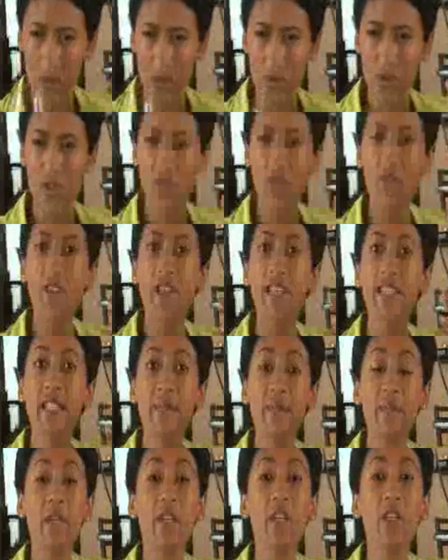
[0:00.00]
Also very
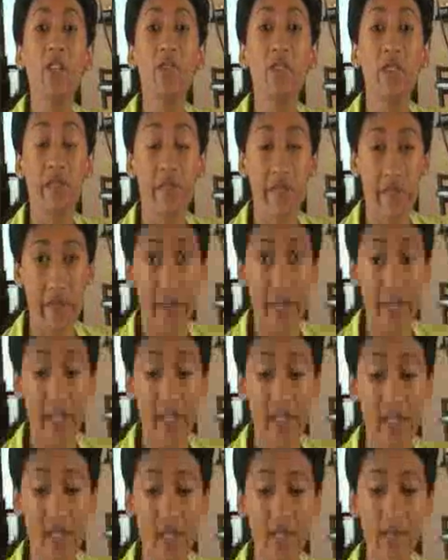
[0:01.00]
typical of the
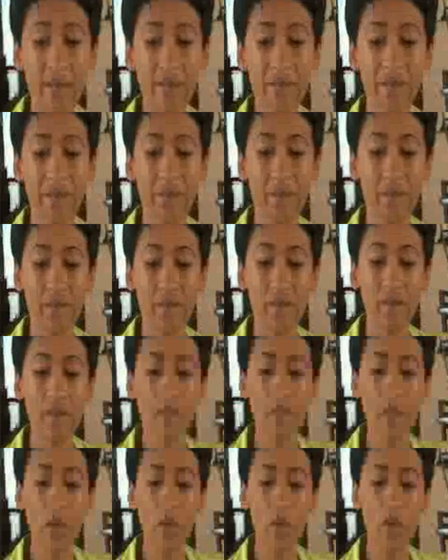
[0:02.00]
variety,
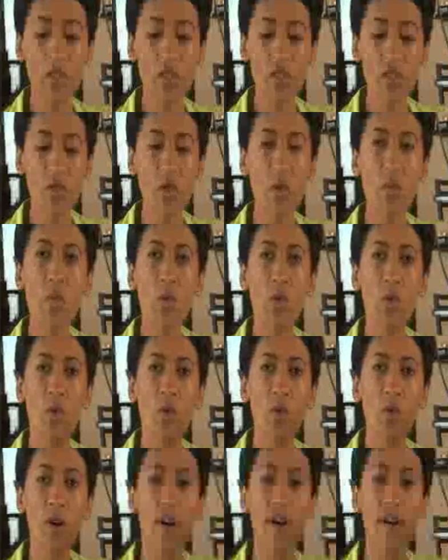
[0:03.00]
which is your
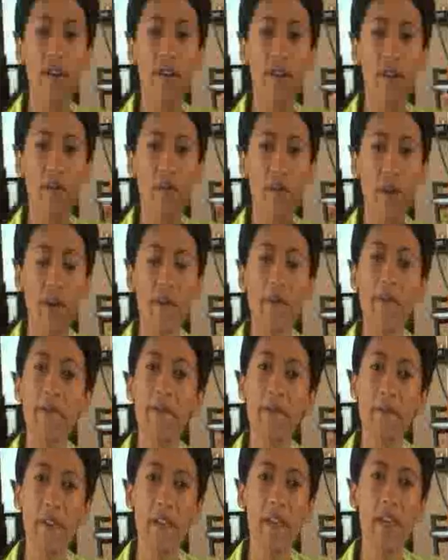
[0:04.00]
more ripe
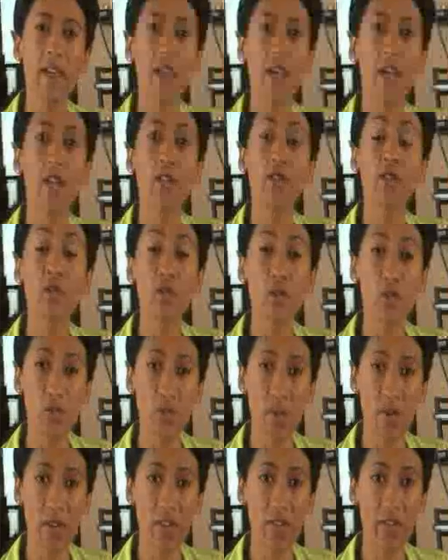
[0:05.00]
fig and
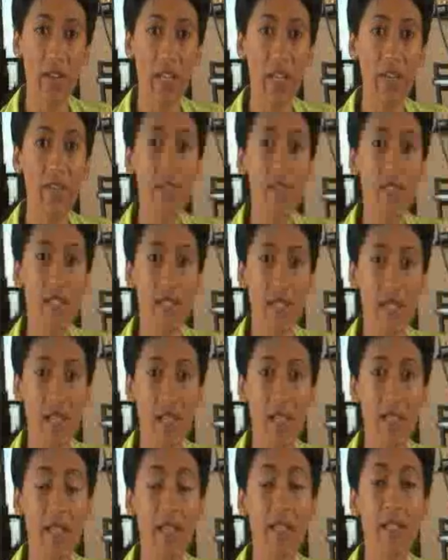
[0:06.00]
gooseberry flavors
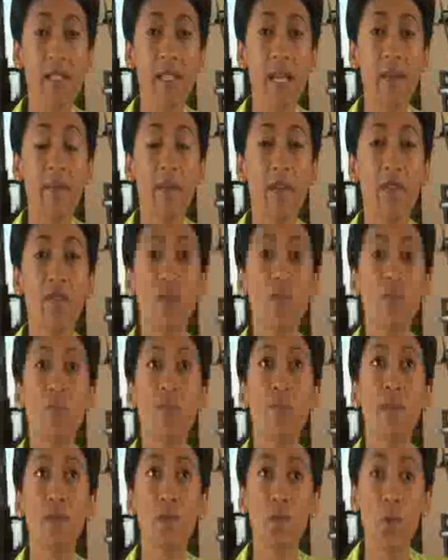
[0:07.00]
that's coming through,
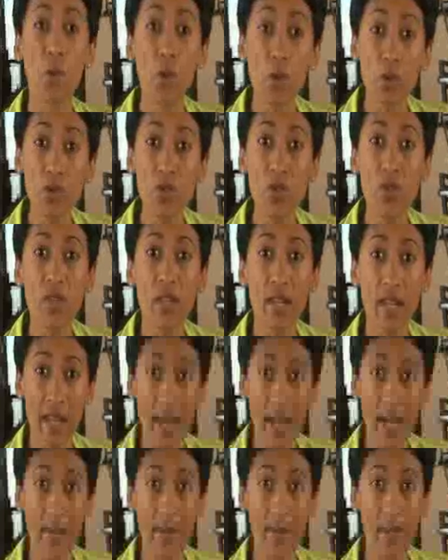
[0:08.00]
but also the
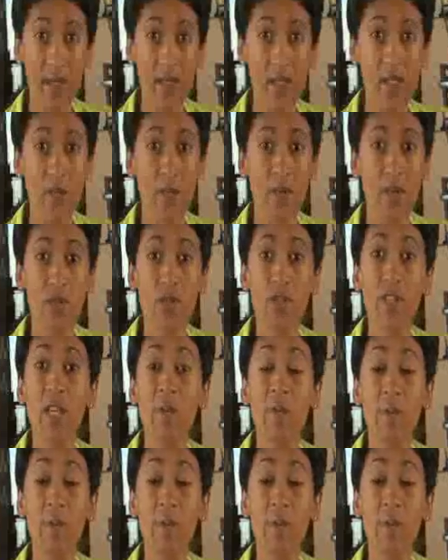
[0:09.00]
lime aspect to